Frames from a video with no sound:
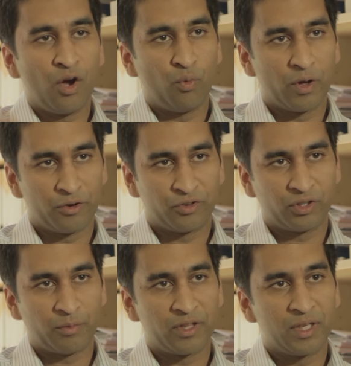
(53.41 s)
whether it's
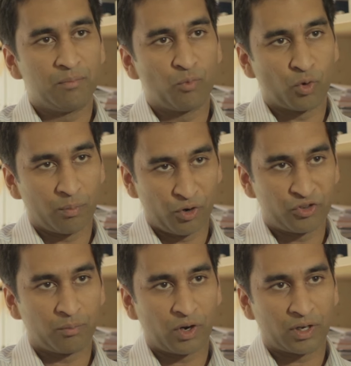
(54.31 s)
some of the more
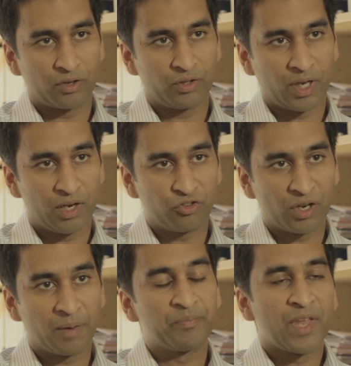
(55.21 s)
emerging markets in
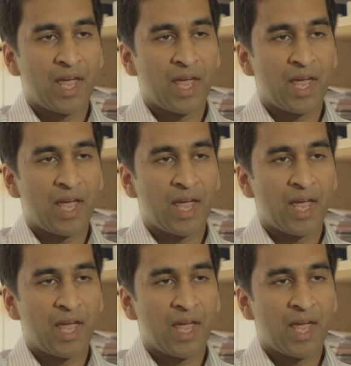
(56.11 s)
Asia.